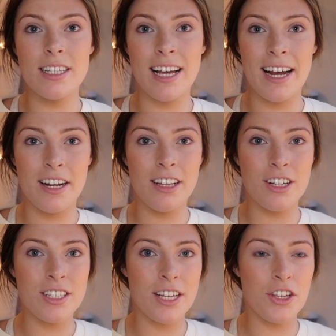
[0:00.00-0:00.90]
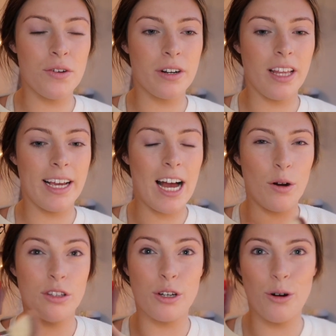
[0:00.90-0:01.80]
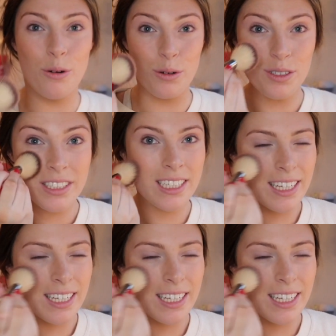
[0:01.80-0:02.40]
It kind of looks like you were like out in the cold